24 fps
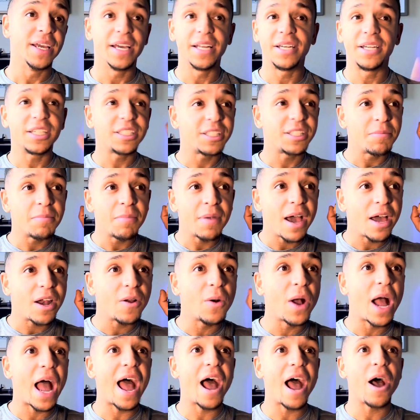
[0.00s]
It doesn't
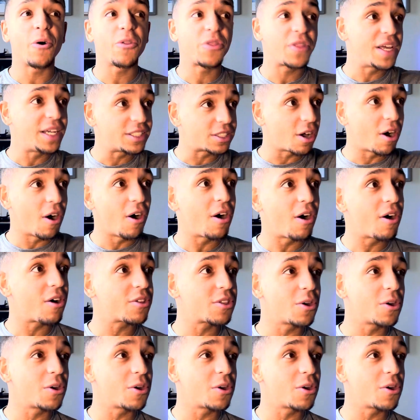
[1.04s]
matter how things are.